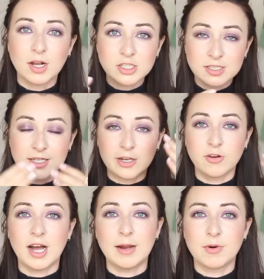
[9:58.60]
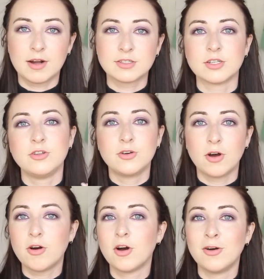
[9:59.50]
once she's done your eyebrows, you
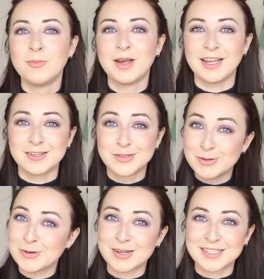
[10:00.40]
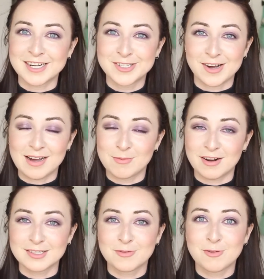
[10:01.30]
go home and you do not touch your
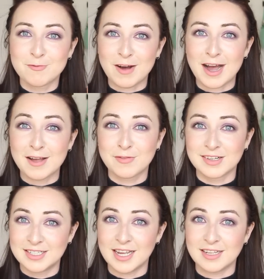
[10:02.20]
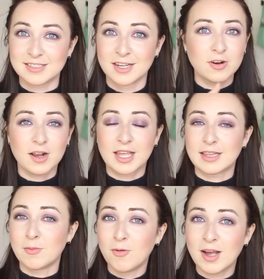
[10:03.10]
eyebrows for five days. You do not
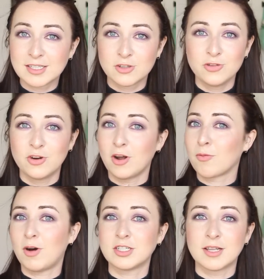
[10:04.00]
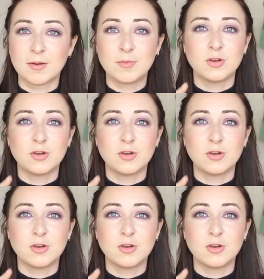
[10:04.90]
get them wet, you do not wash them,